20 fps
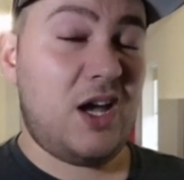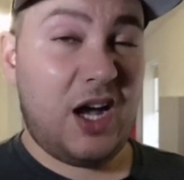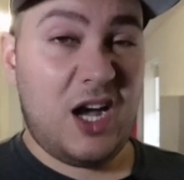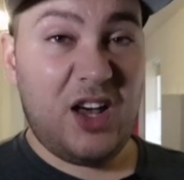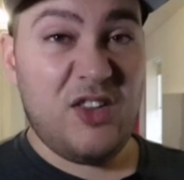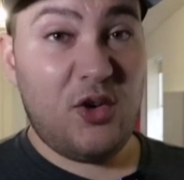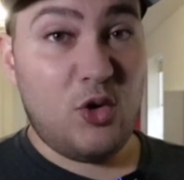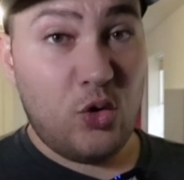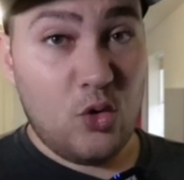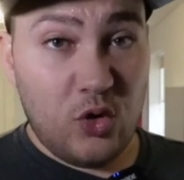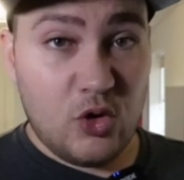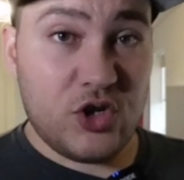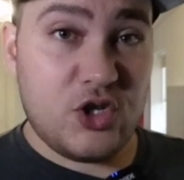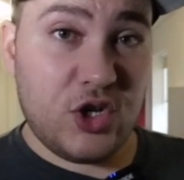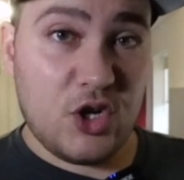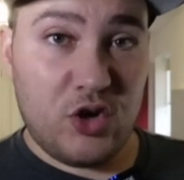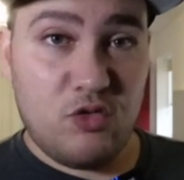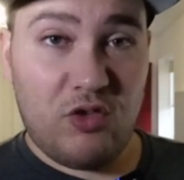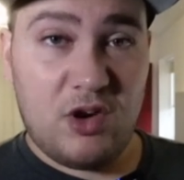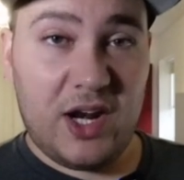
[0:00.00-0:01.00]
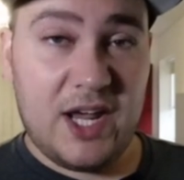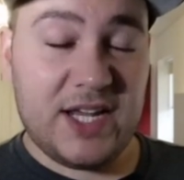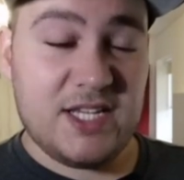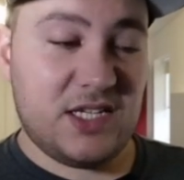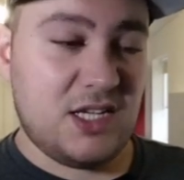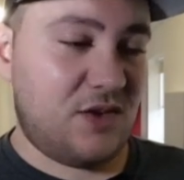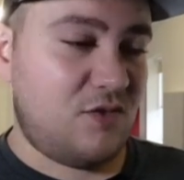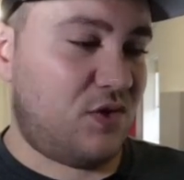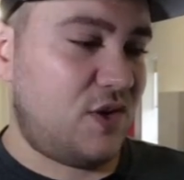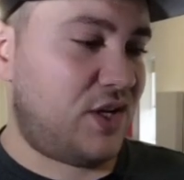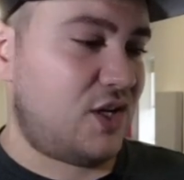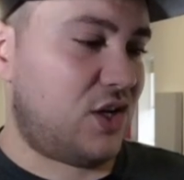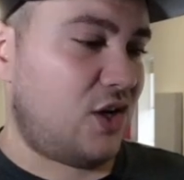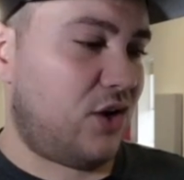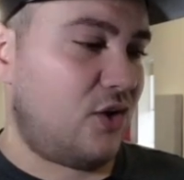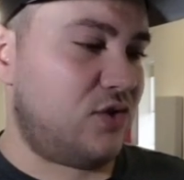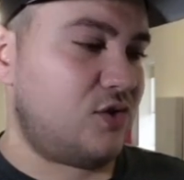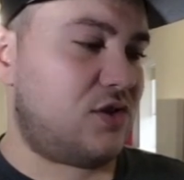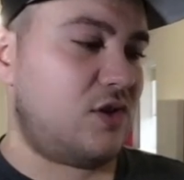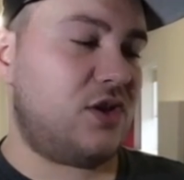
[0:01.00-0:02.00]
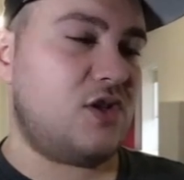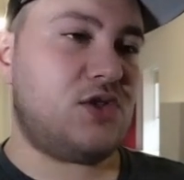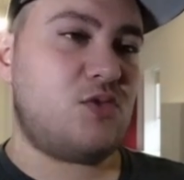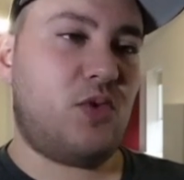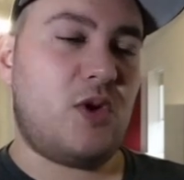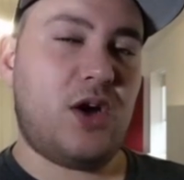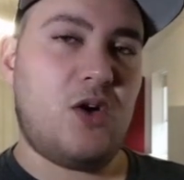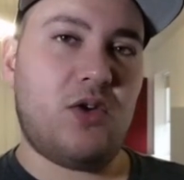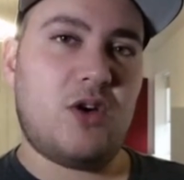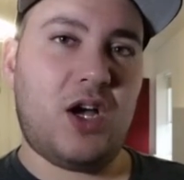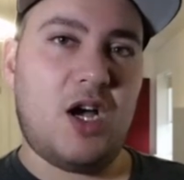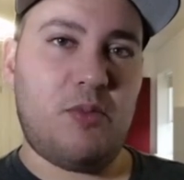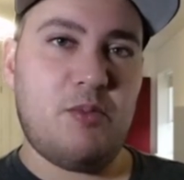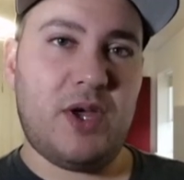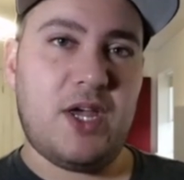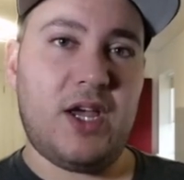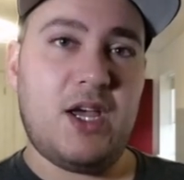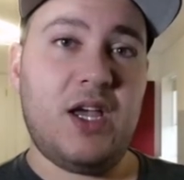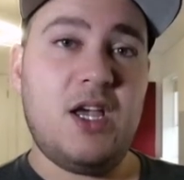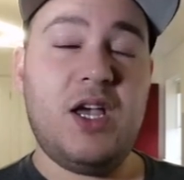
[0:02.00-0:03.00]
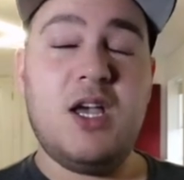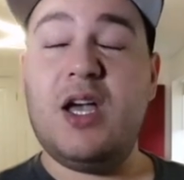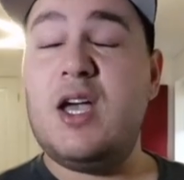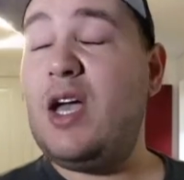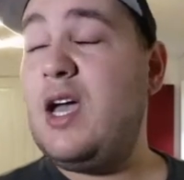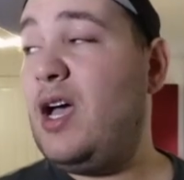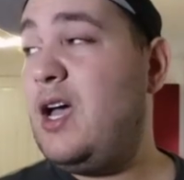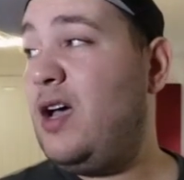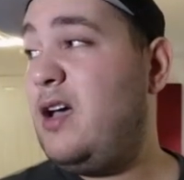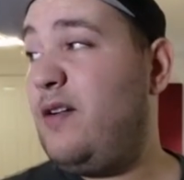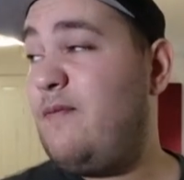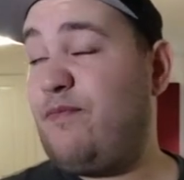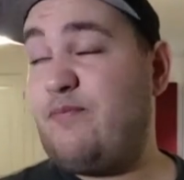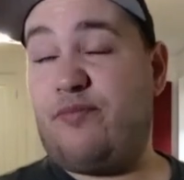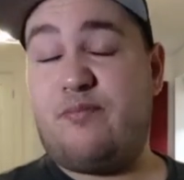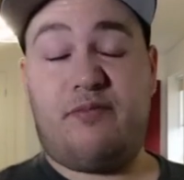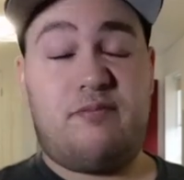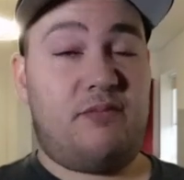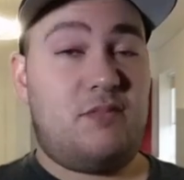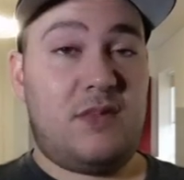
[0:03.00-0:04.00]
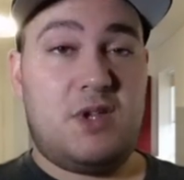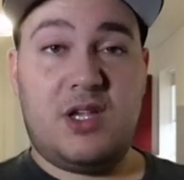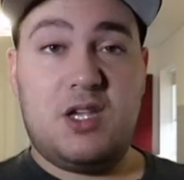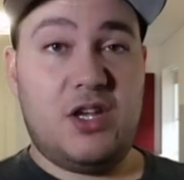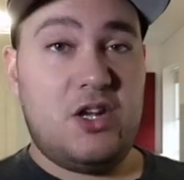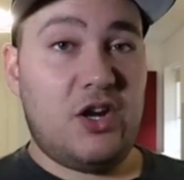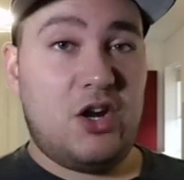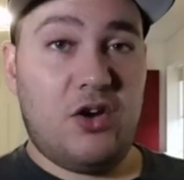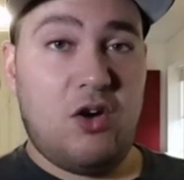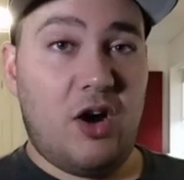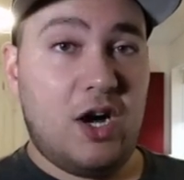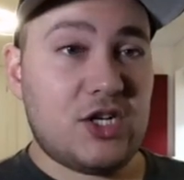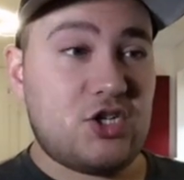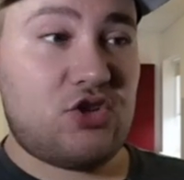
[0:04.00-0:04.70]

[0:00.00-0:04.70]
other audio related videos as well coming. You know, I